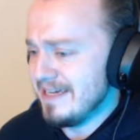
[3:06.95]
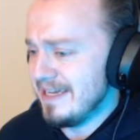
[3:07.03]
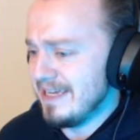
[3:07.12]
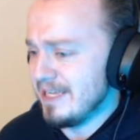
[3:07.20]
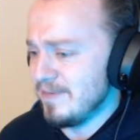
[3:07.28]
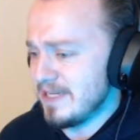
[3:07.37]

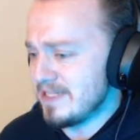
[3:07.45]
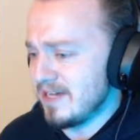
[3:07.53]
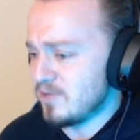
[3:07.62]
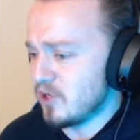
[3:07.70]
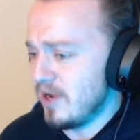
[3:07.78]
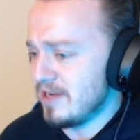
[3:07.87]
It'll be
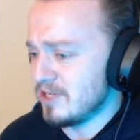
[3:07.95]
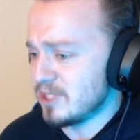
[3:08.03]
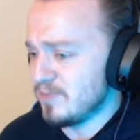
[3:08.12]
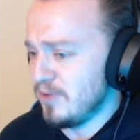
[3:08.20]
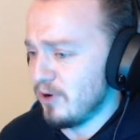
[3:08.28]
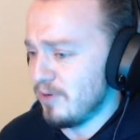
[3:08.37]
tough trying to
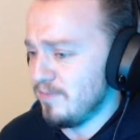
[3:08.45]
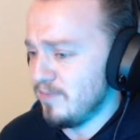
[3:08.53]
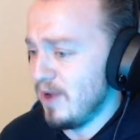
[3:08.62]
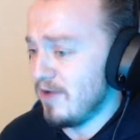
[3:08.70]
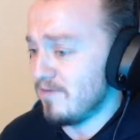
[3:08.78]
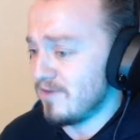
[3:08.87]
explore.
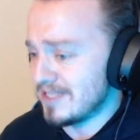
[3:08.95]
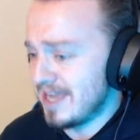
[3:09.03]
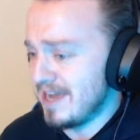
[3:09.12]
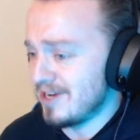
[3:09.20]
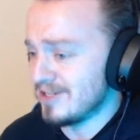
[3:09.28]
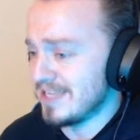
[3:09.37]
Well, for us
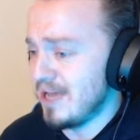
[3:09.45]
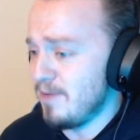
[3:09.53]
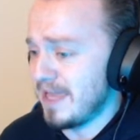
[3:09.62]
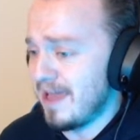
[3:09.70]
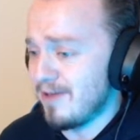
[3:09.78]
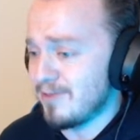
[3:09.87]
hikers,
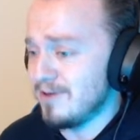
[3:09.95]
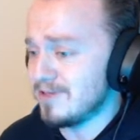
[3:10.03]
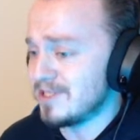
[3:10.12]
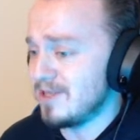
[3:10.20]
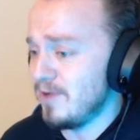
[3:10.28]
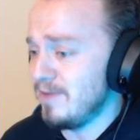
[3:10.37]
helping out
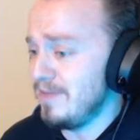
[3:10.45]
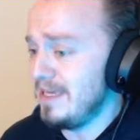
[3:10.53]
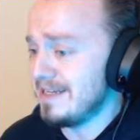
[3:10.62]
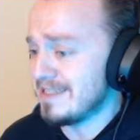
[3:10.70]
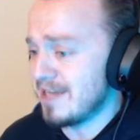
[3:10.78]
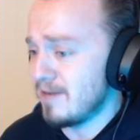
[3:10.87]
those that we
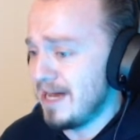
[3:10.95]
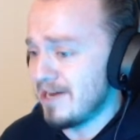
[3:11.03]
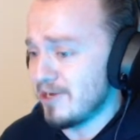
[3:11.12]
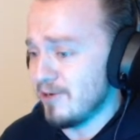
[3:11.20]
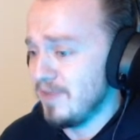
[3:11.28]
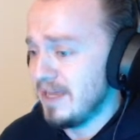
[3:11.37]
meet is our
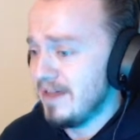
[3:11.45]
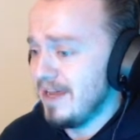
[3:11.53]
motto.